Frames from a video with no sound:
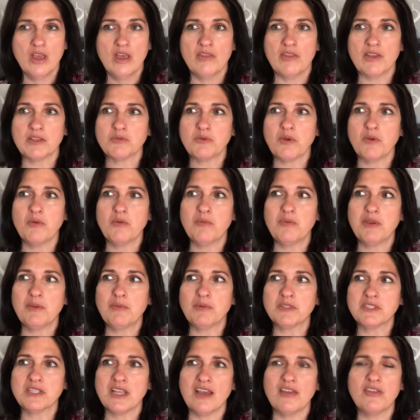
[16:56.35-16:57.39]
That's why when
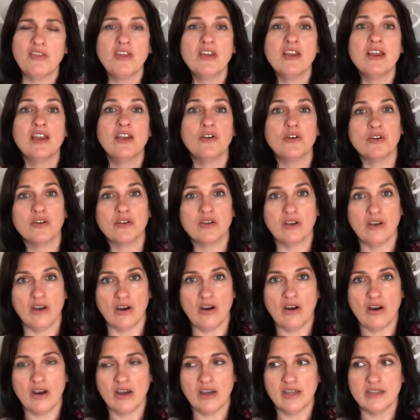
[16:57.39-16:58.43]
people say, I think I heard
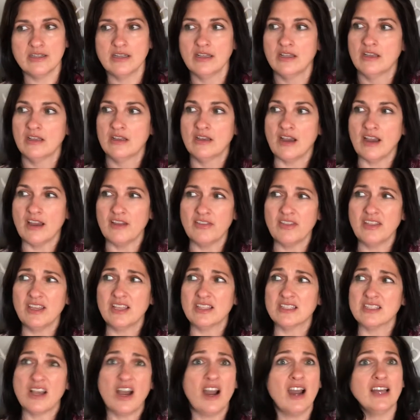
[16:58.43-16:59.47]
God, I think
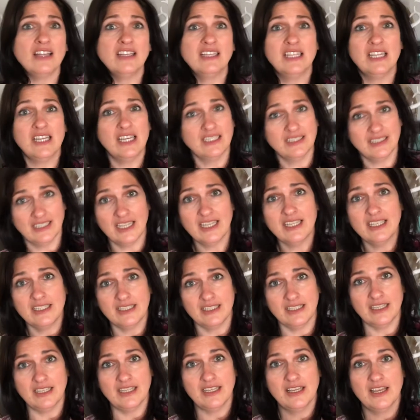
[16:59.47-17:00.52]
it's highly
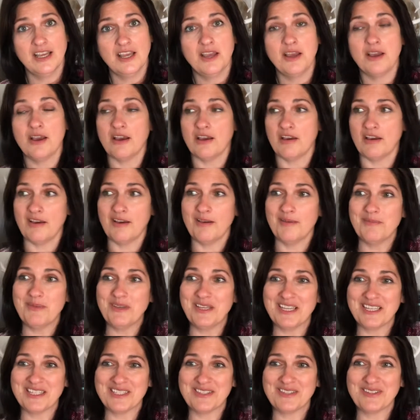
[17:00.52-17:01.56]
unlikely uh,
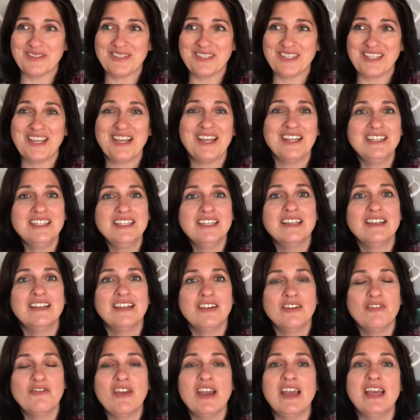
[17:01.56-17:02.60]
because there's the idea that
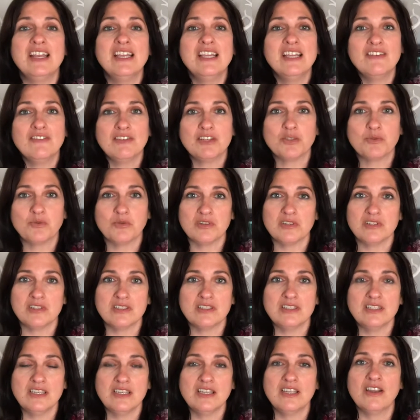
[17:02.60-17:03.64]
if any of us were to
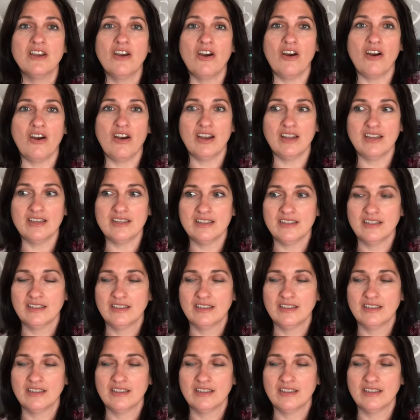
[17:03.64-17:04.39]
see God,